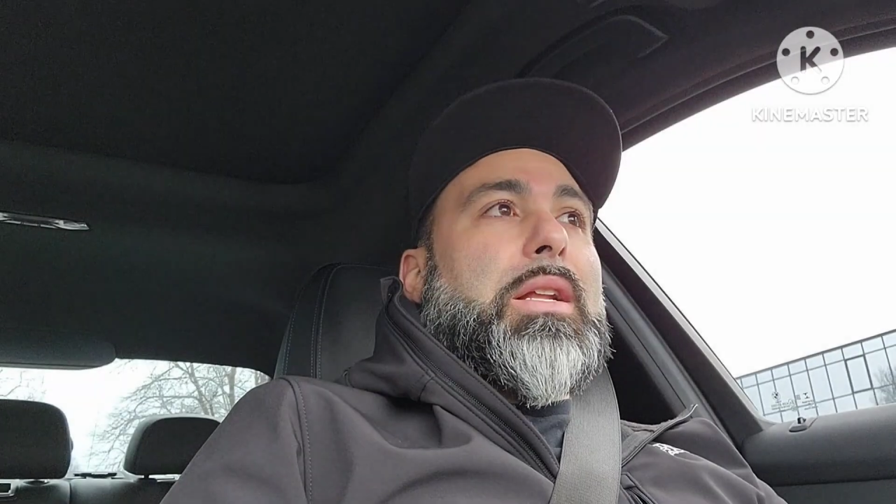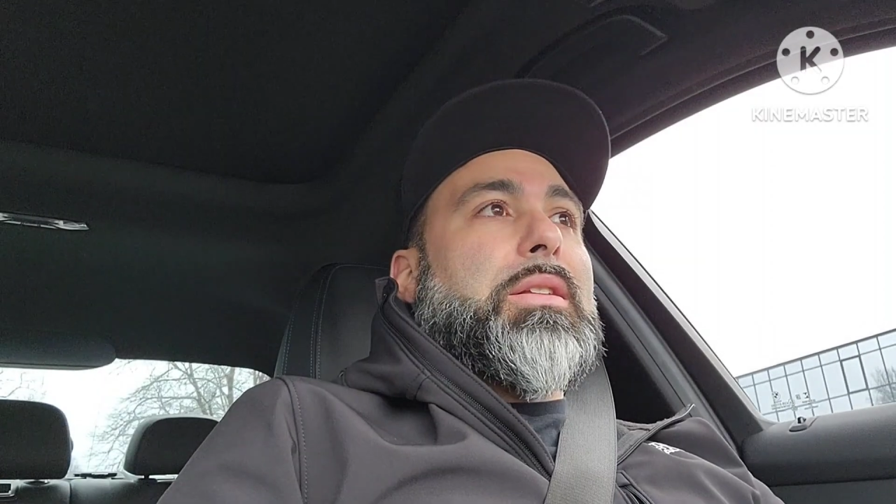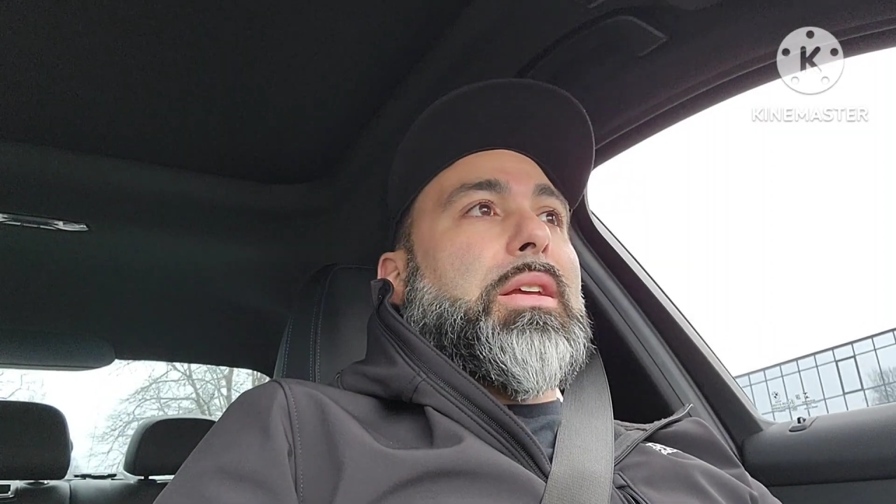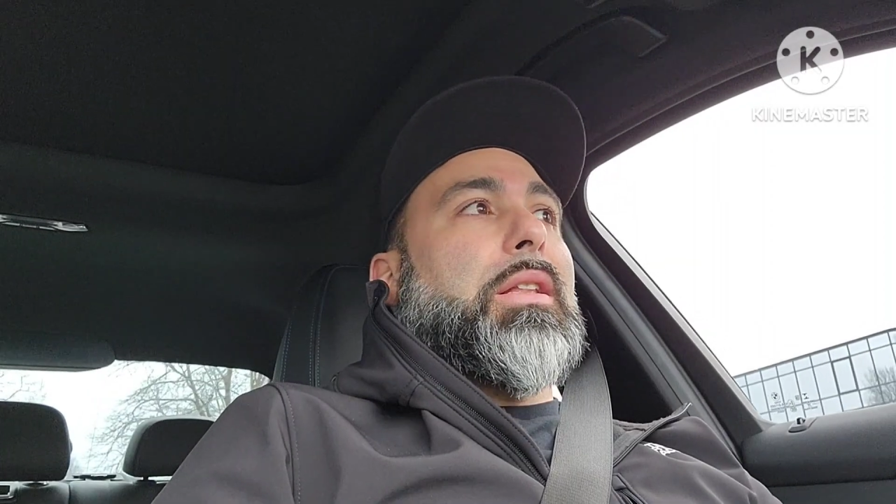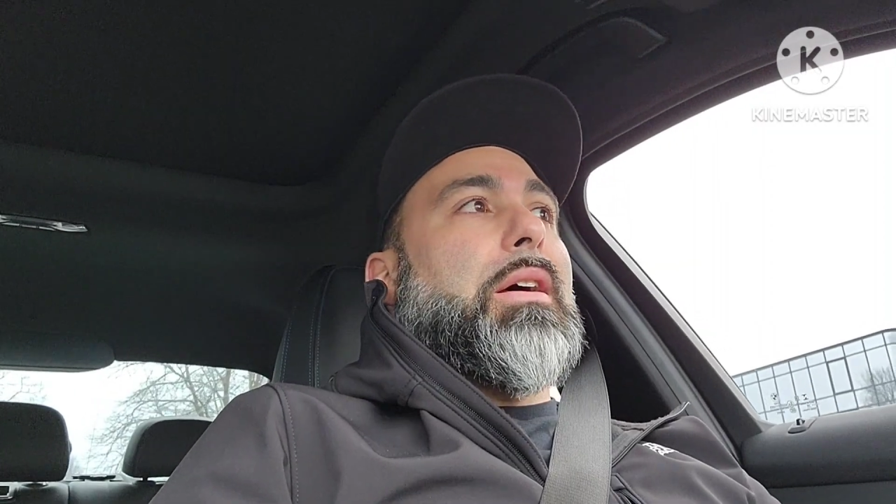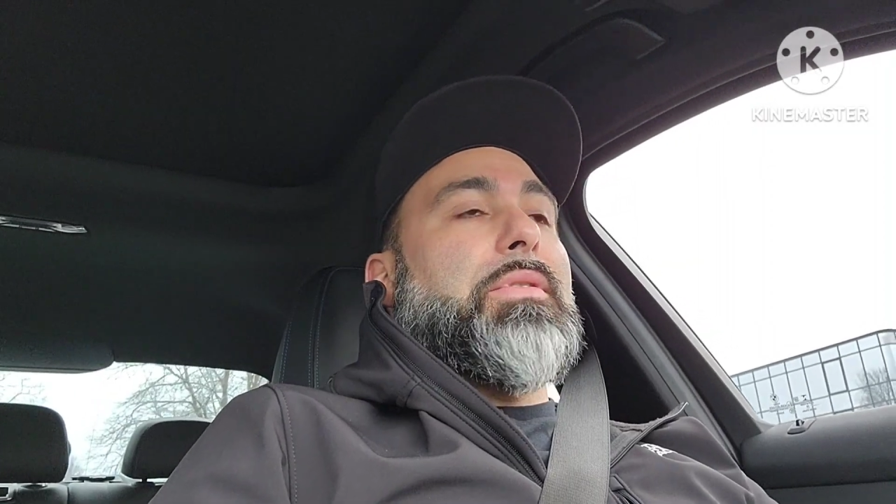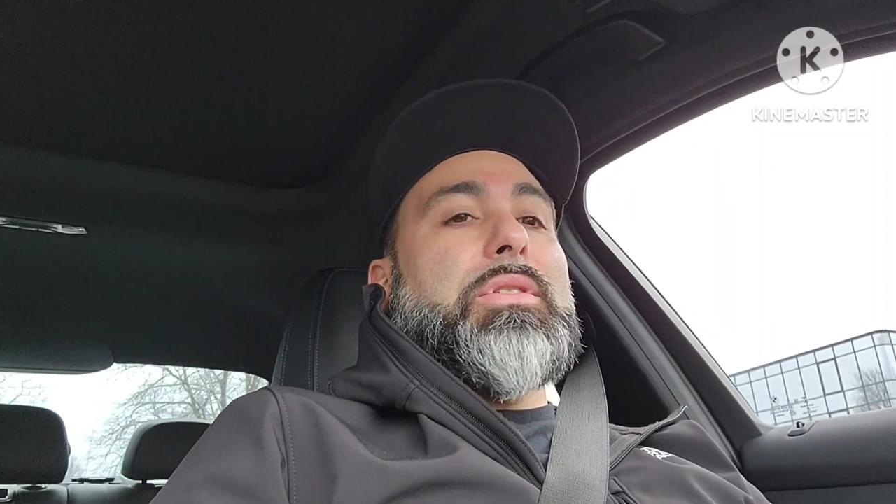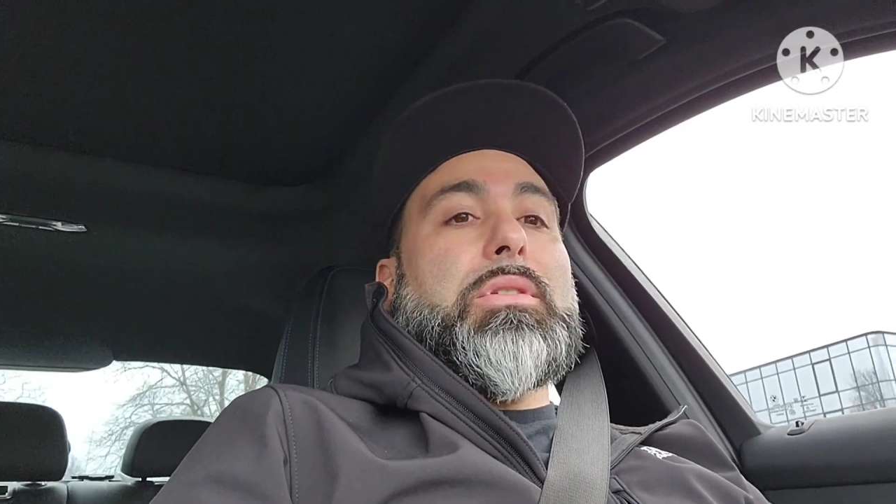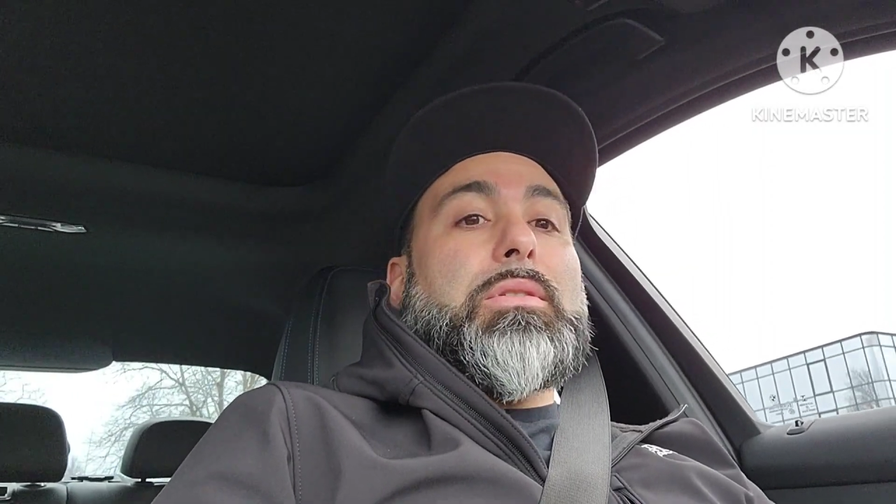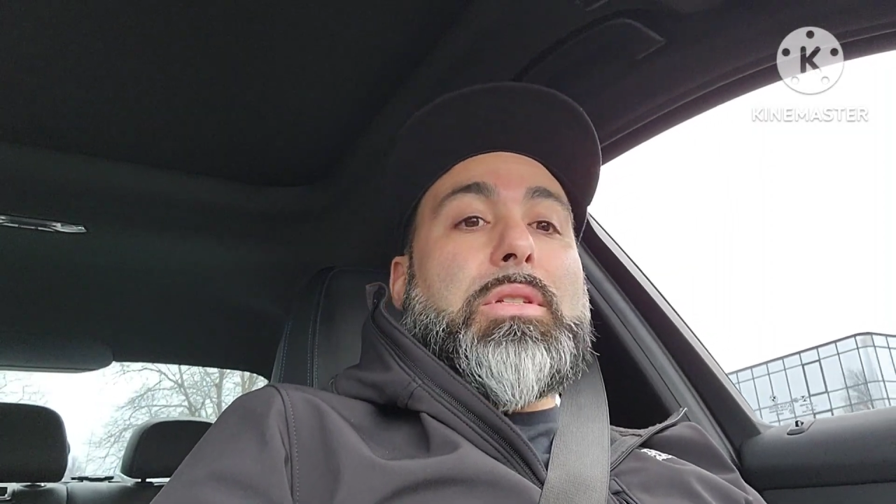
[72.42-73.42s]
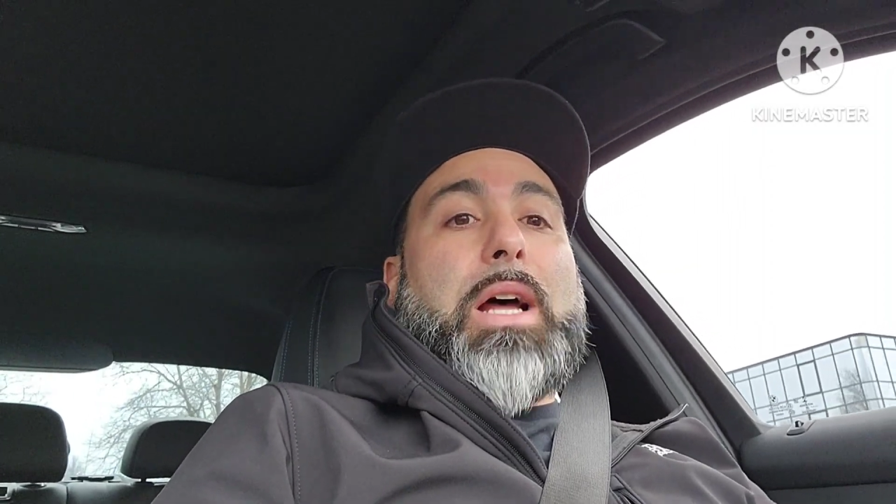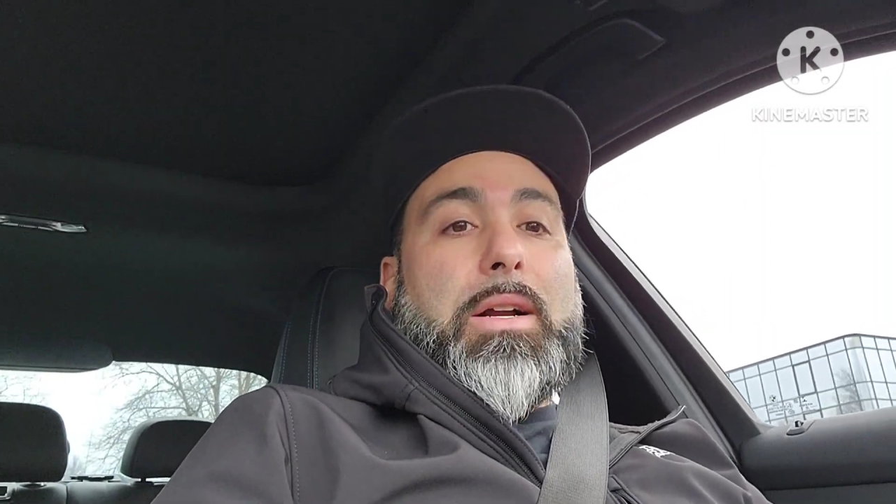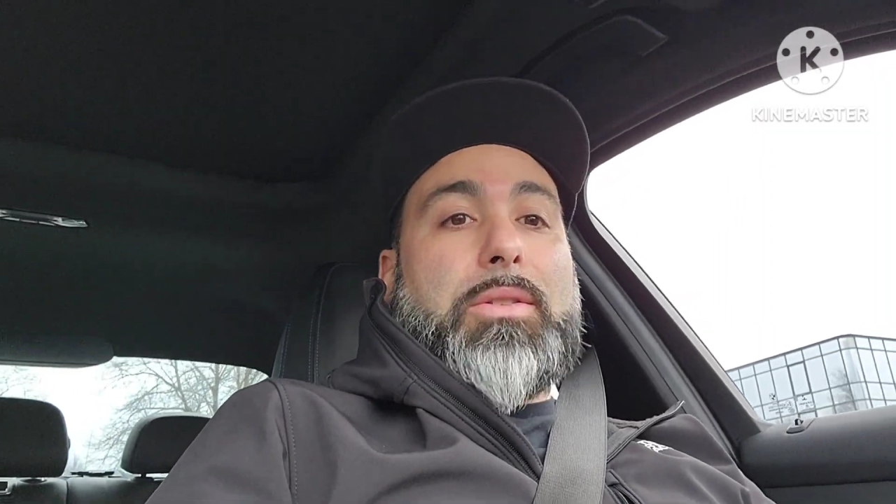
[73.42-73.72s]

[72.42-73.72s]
it to the 11s, stock